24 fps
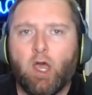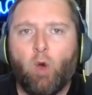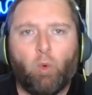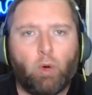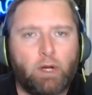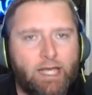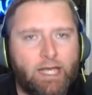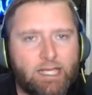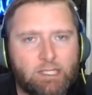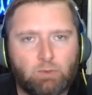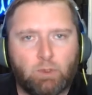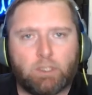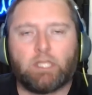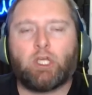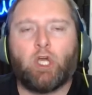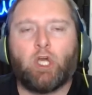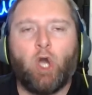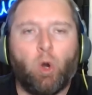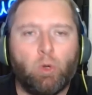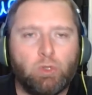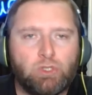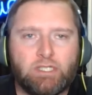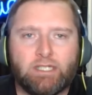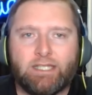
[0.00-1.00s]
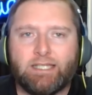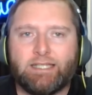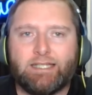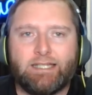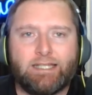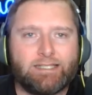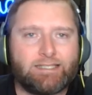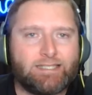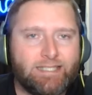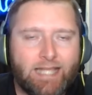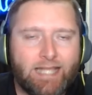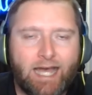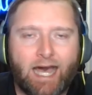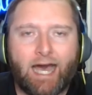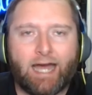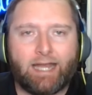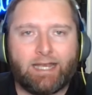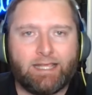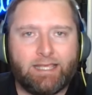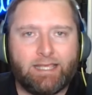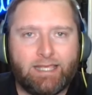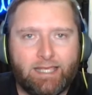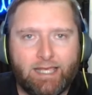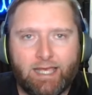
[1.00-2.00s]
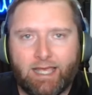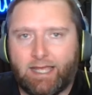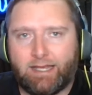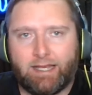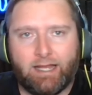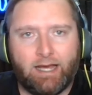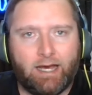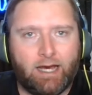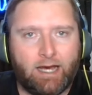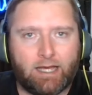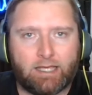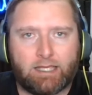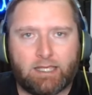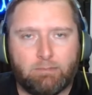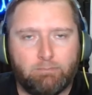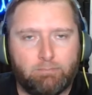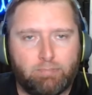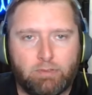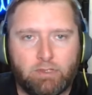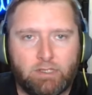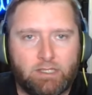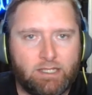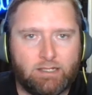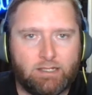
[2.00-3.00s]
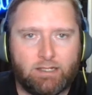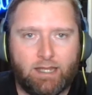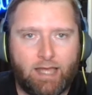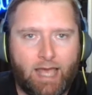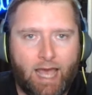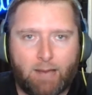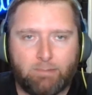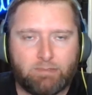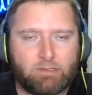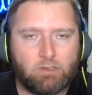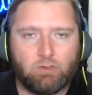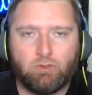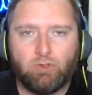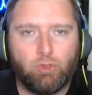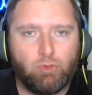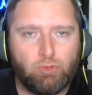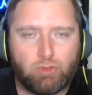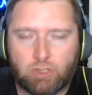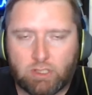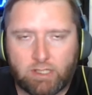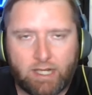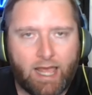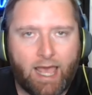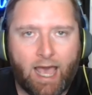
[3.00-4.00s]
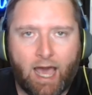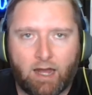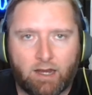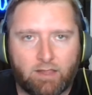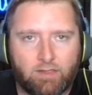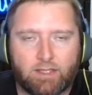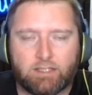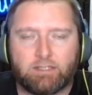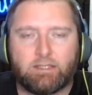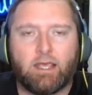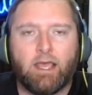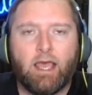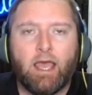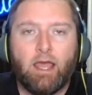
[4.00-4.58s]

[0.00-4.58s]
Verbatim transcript: Well, guess what? The coaching does not get a complete absolution out of this.